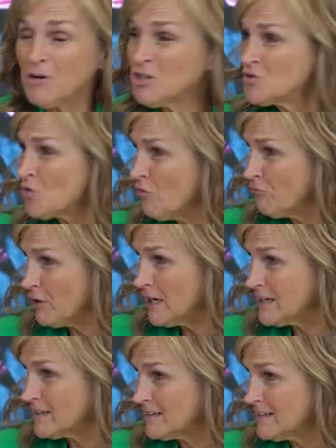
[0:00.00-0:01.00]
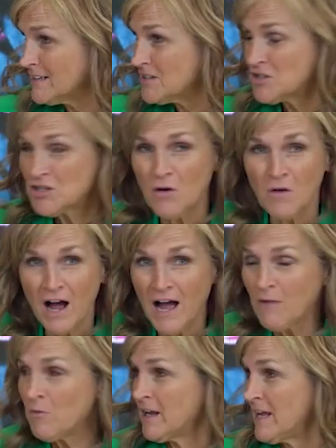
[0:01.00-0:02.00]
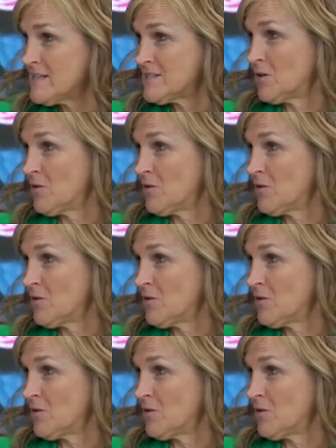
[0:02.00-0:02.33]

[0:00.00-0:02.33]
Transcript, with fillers: a control freak, so I want to ask the